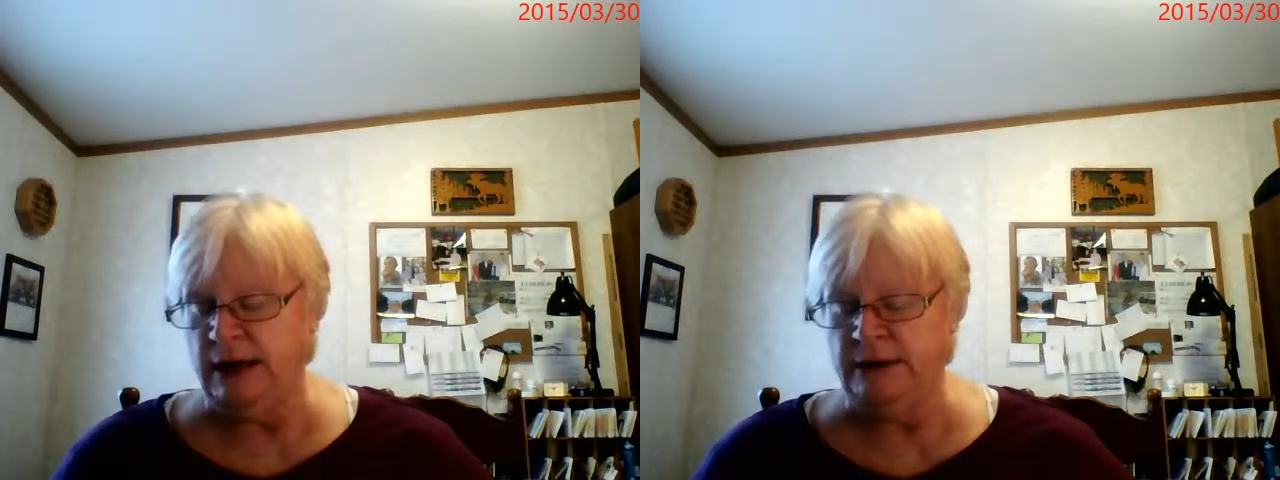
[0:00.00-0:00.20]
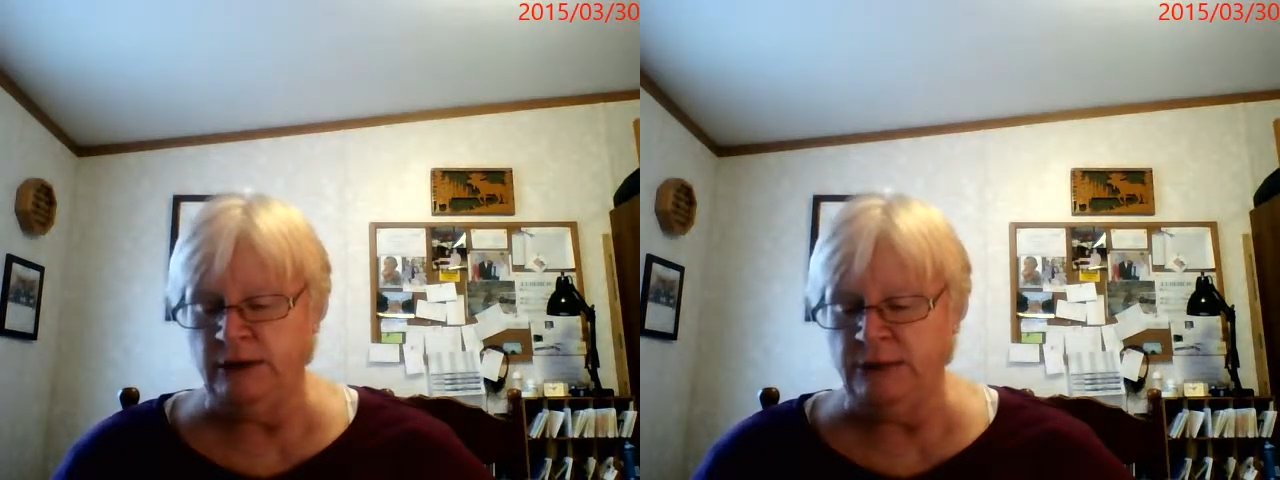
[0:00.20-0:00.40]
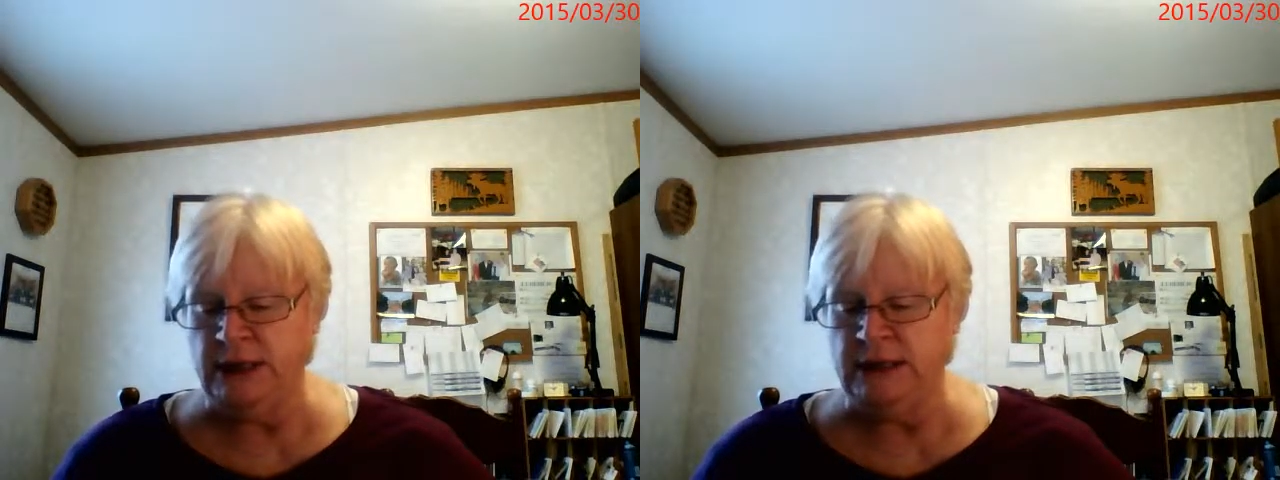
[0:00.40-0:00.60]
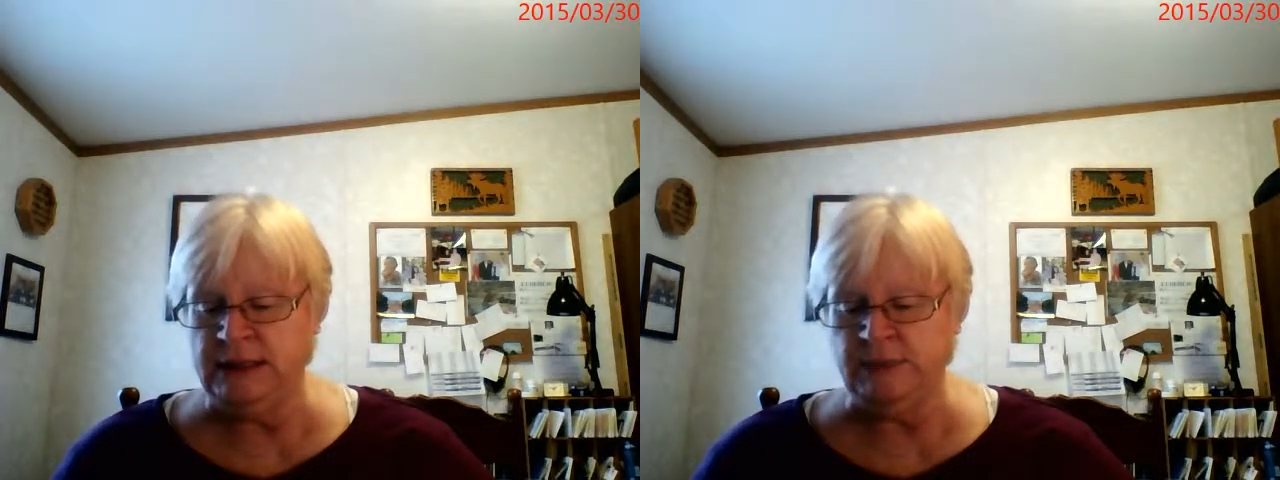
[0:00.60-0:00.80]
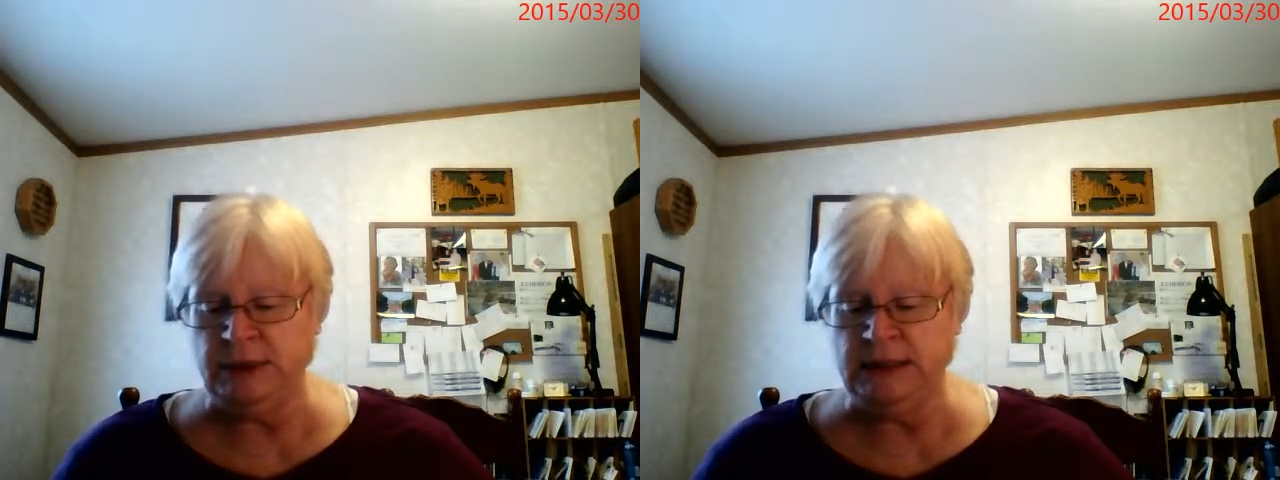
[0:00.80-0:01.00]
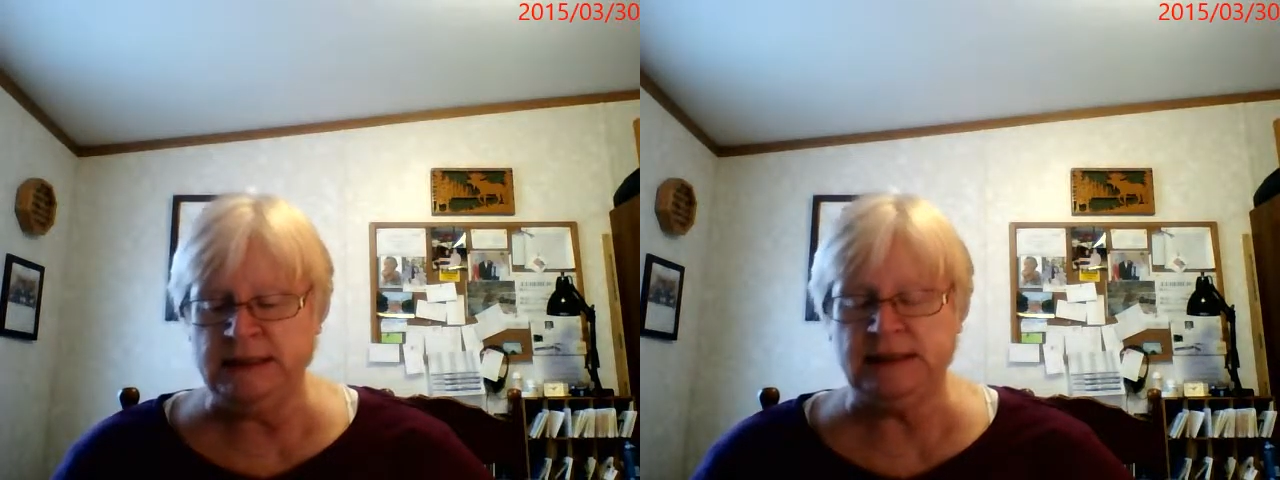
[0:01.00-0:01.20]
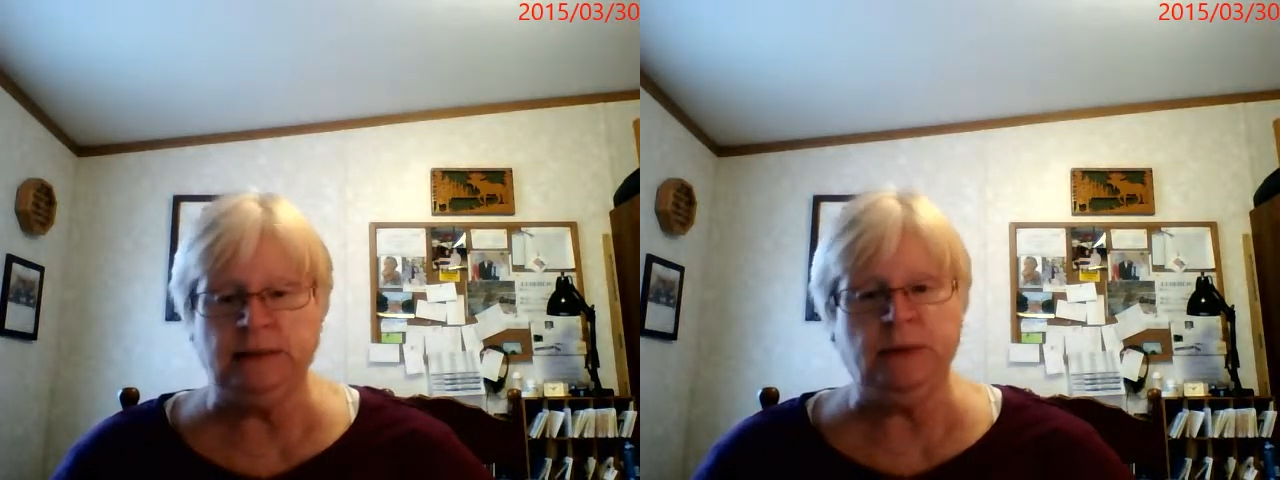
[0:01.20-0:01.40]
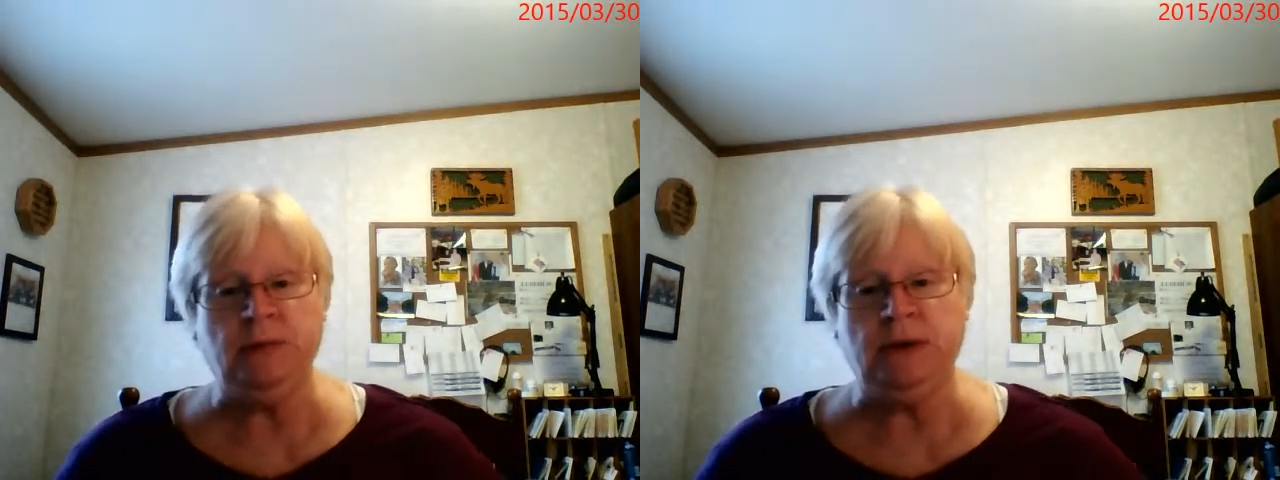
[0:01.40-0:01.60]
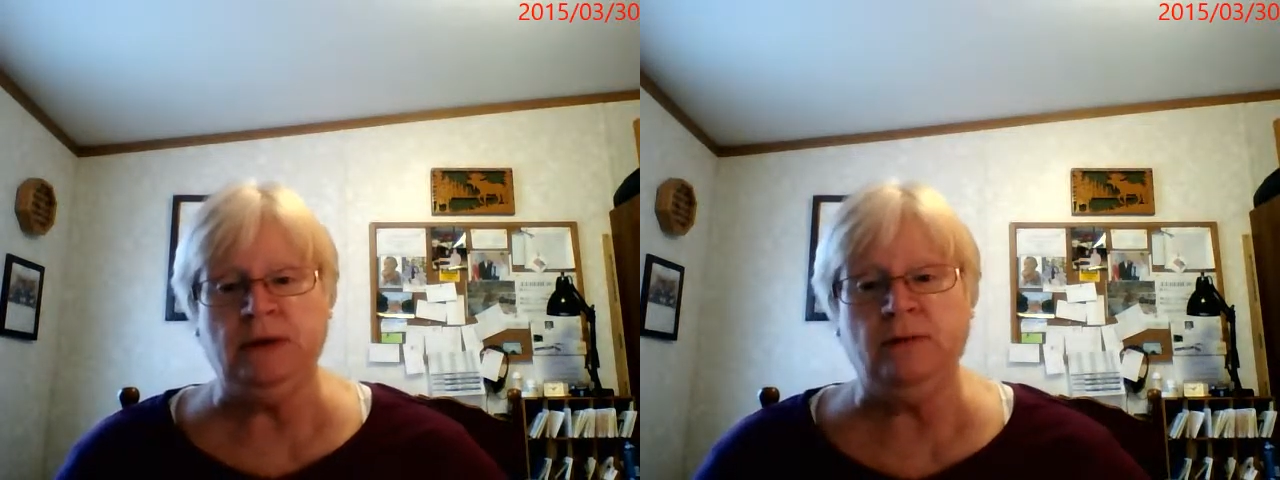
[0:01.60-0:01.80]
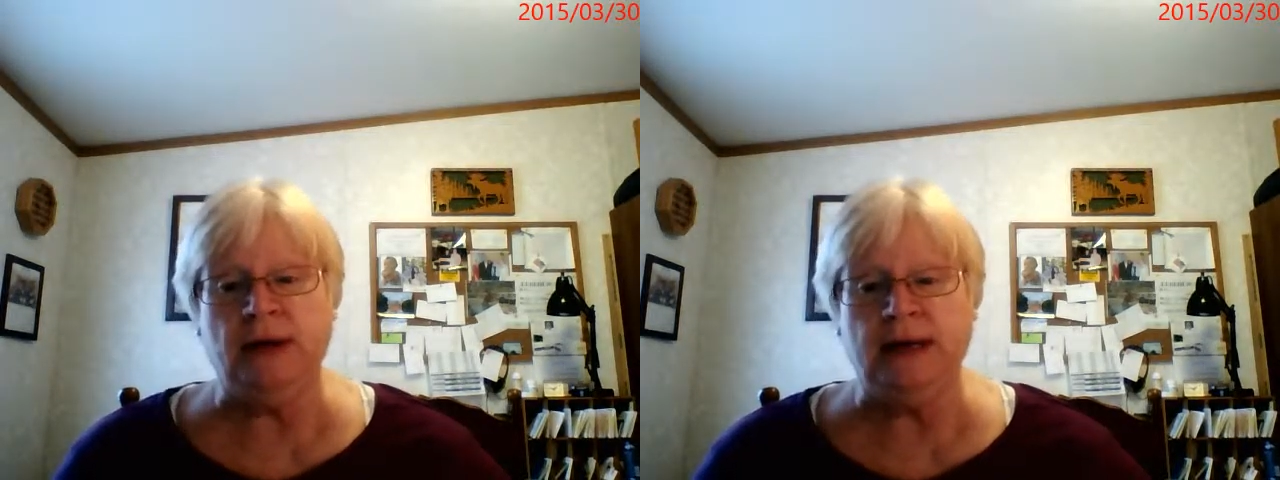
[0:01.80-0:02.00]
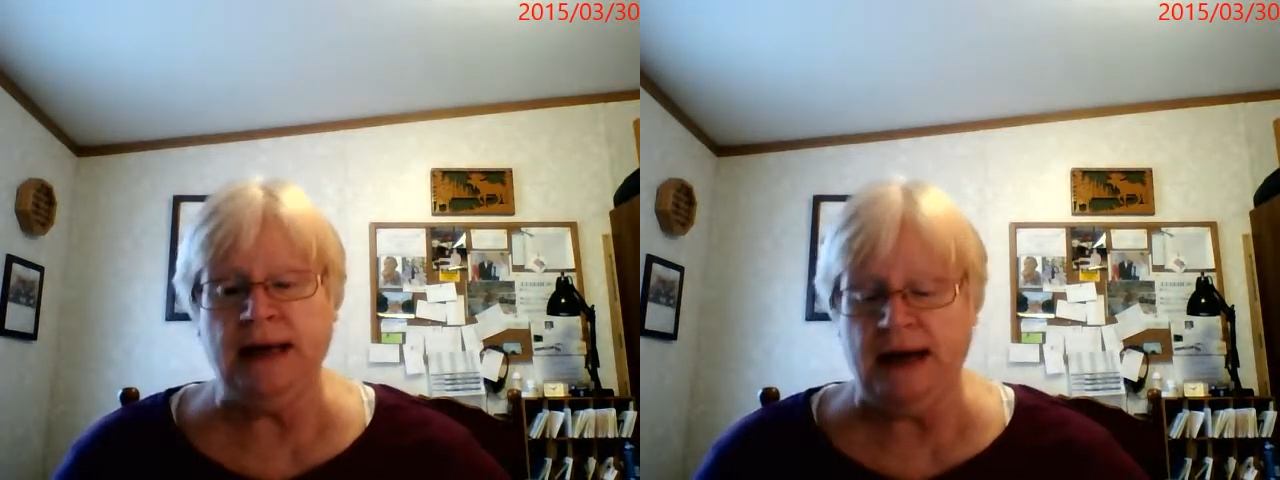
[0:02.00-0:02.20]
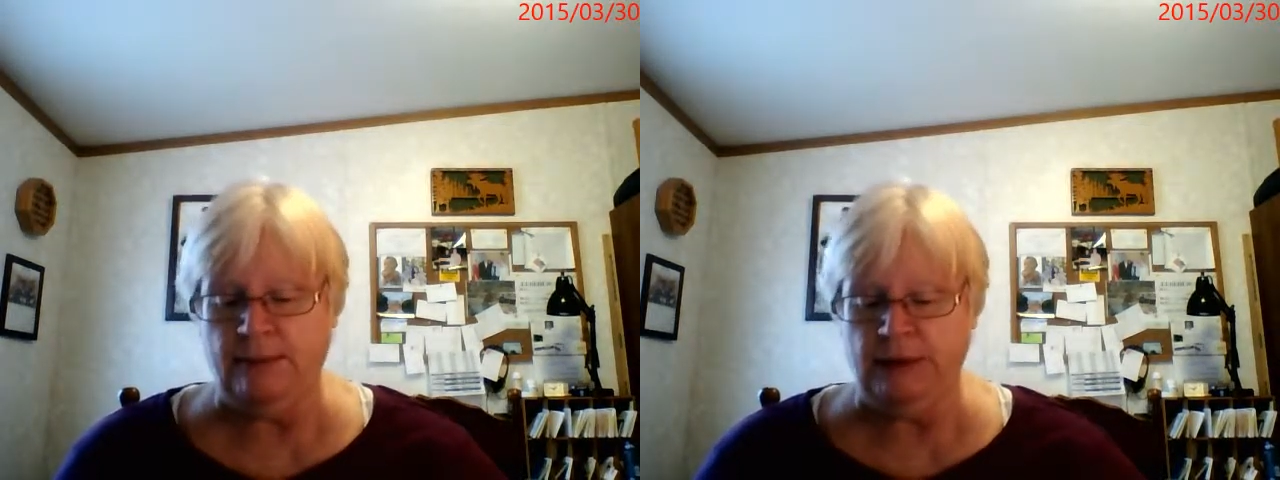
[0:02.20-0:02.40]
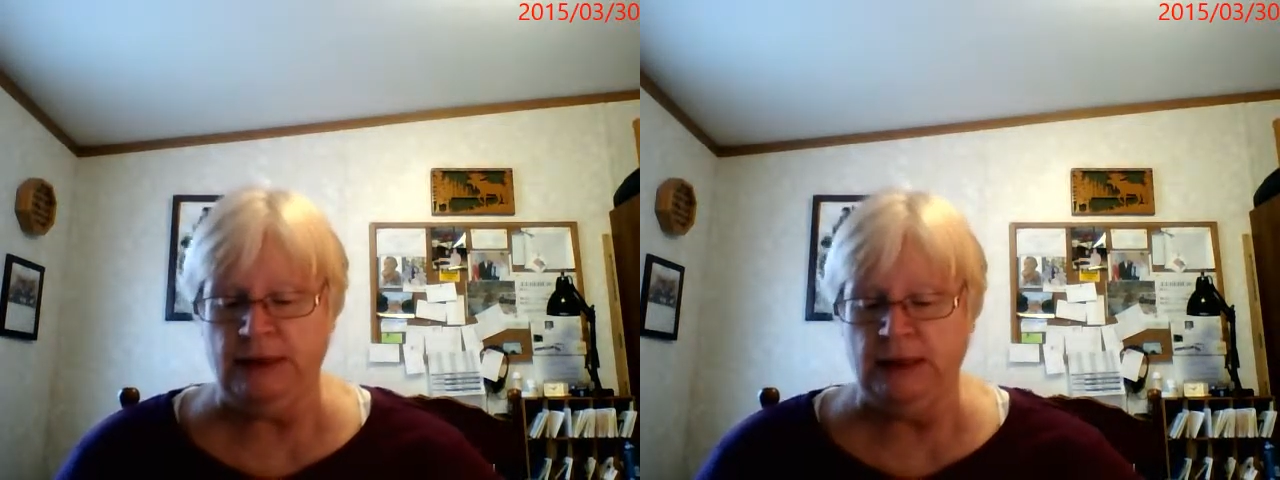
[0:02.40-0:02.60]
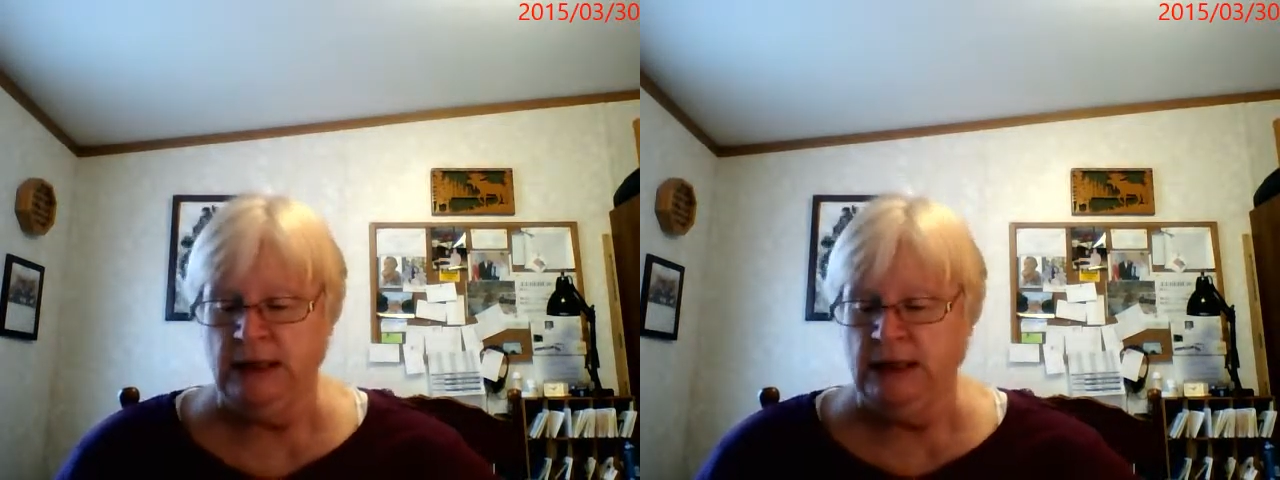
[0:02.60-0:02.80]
while the queen explained to Sleeping Beauty what had happened.